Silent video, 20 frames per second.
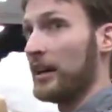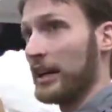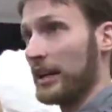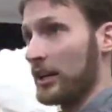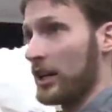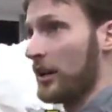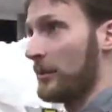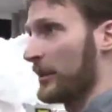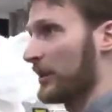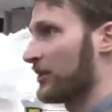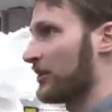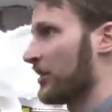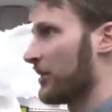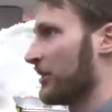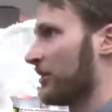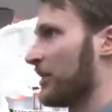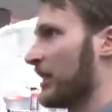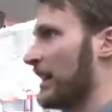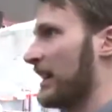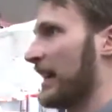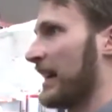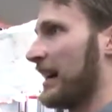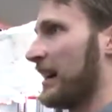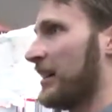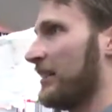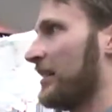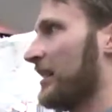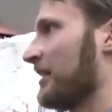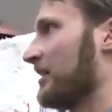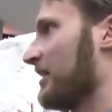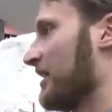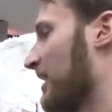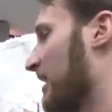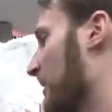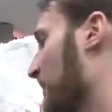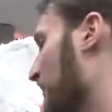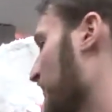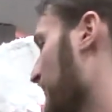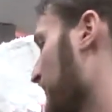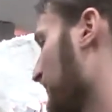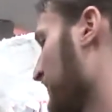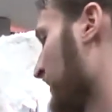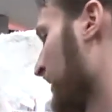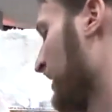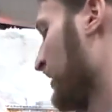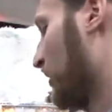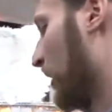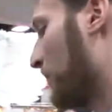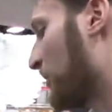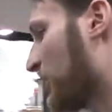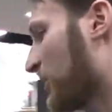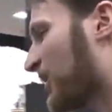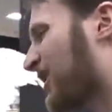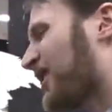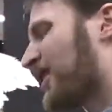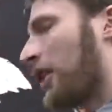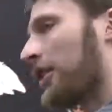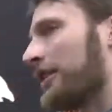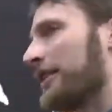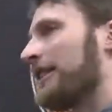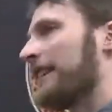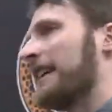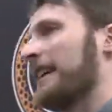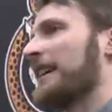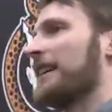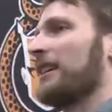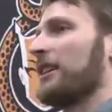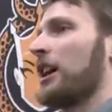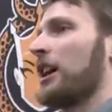High Comics the other day how, mm-hmm. that. Um, you know, I'm just starting to get into